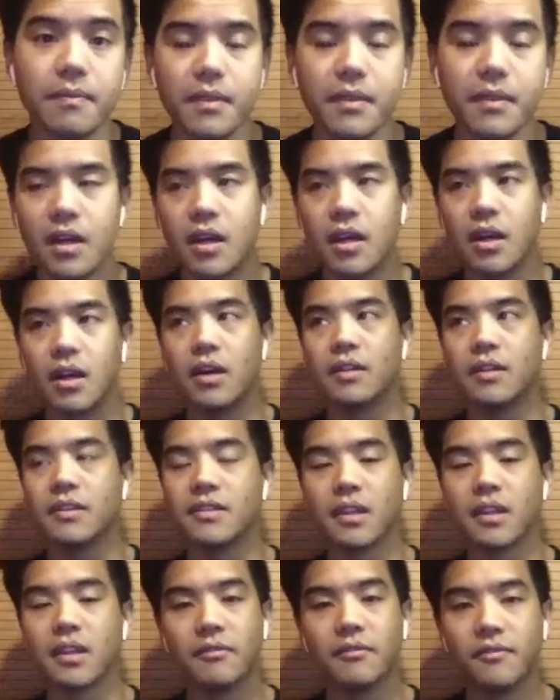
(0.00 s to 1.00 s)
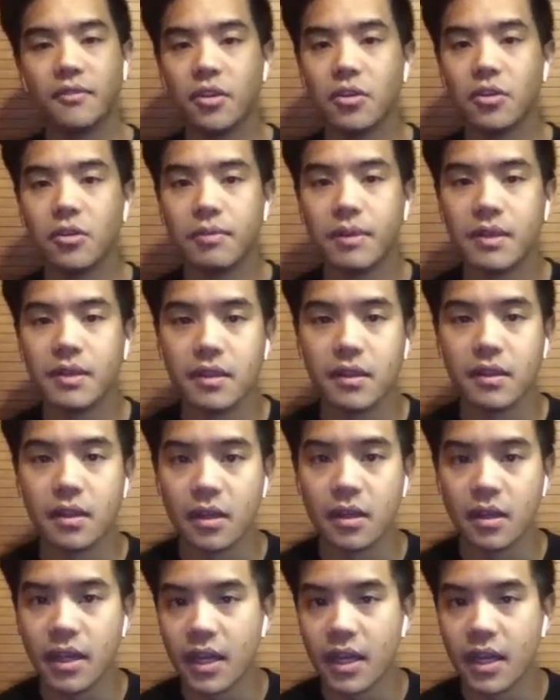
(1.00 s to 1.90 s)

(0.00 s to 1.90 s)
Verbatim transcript: Uh, okay. And the sign up flow ba- uh,